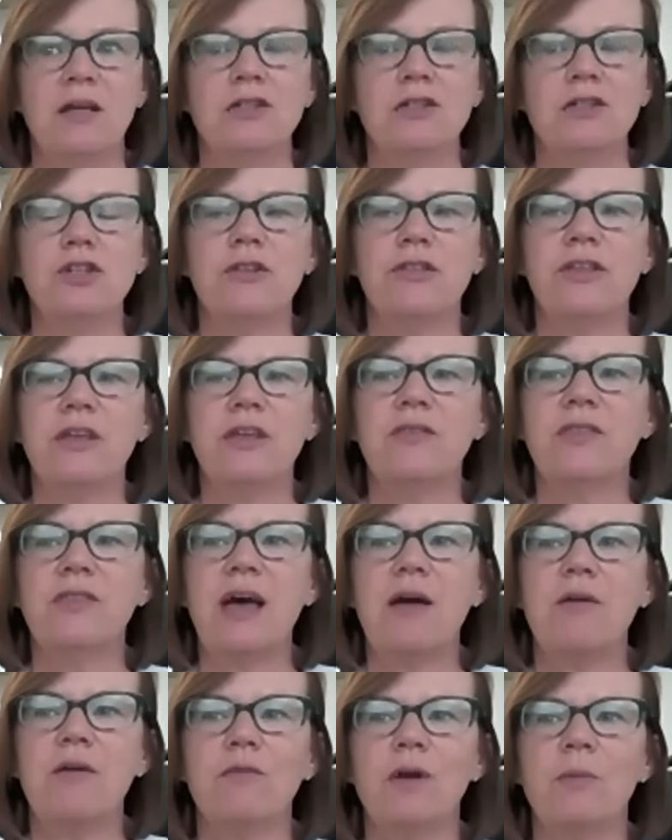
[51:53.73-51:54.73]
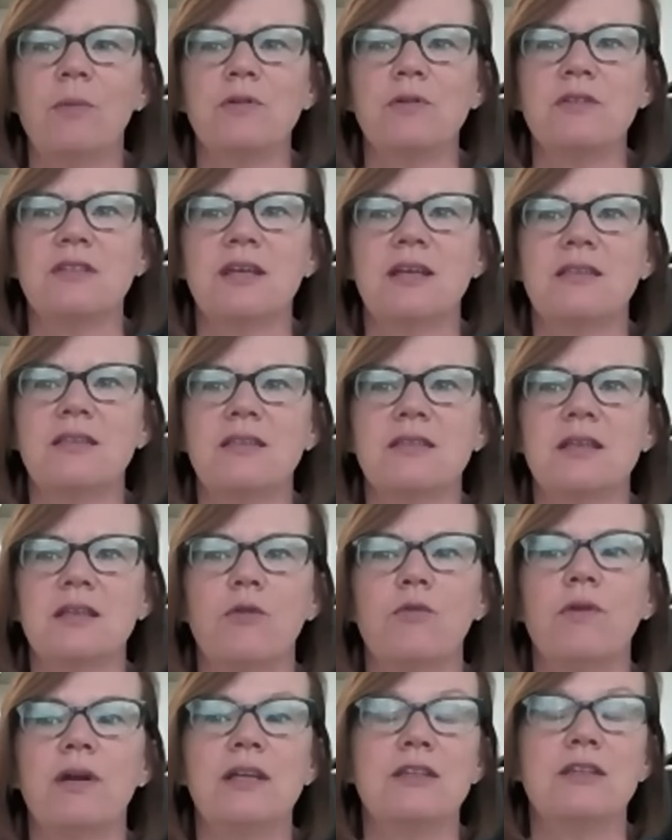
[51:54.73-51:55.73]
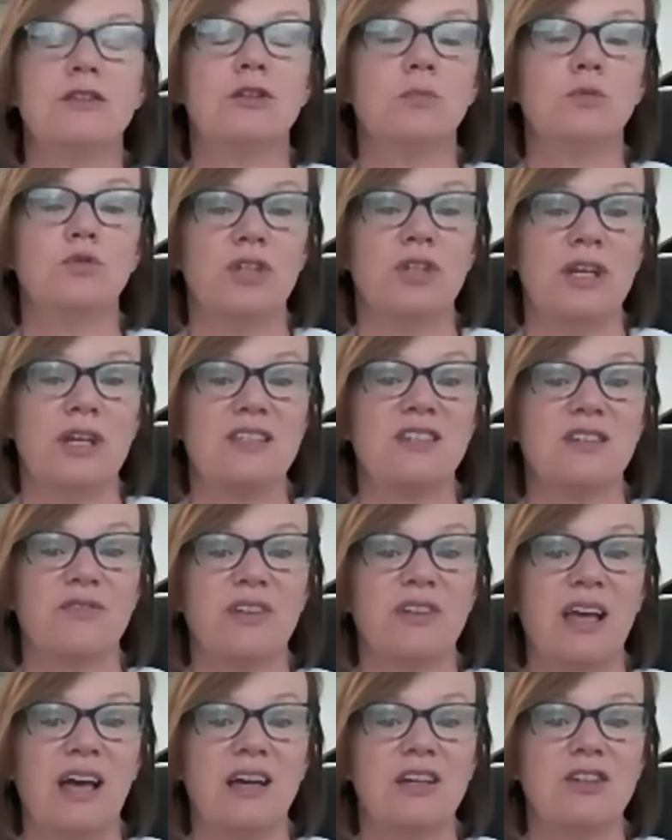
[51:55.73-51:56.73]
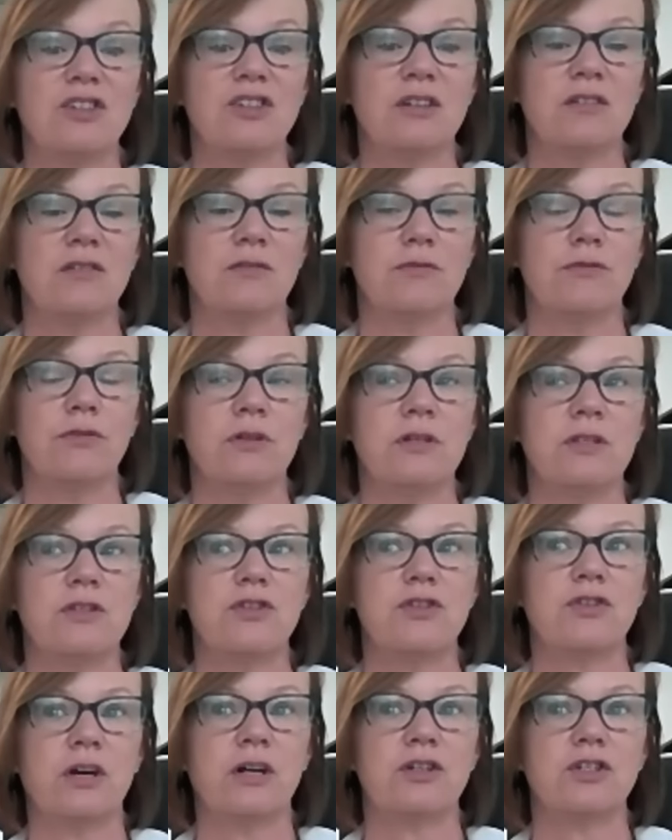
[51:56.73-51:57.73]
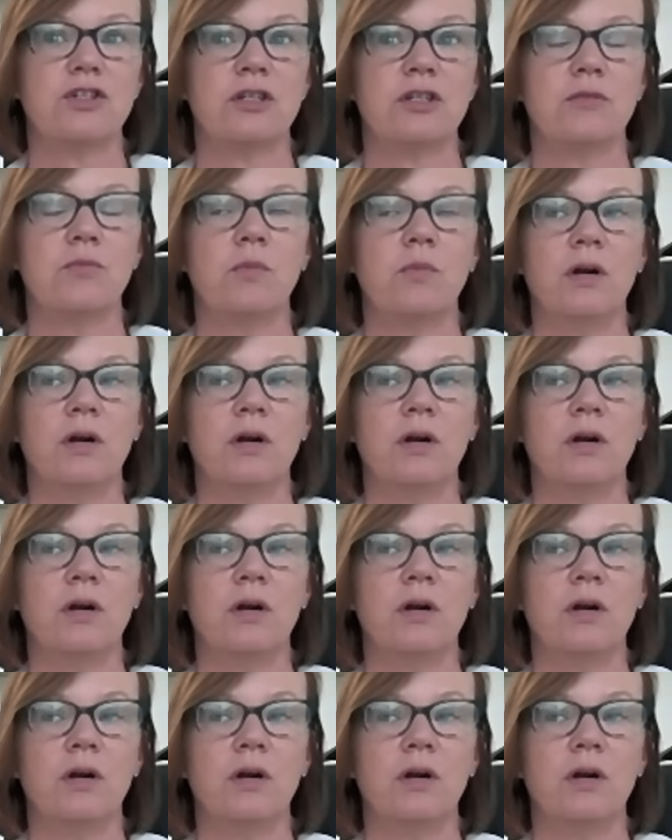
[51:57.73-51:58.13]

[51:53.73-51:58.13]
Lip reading: Do you think that represents a reasonable justification for instruction?